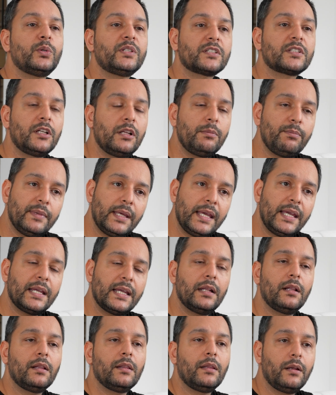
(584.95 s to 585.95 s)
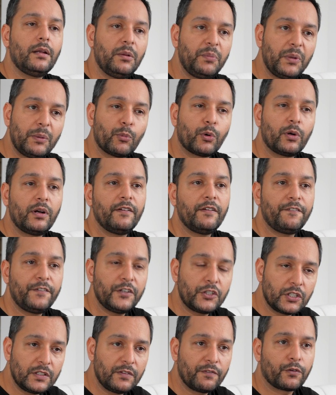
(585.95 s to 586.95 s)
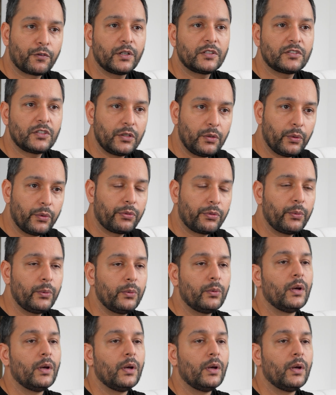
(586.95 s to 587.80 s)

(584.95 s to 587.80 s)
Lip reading: it's gonna make it a little bit more efficient for us to go through.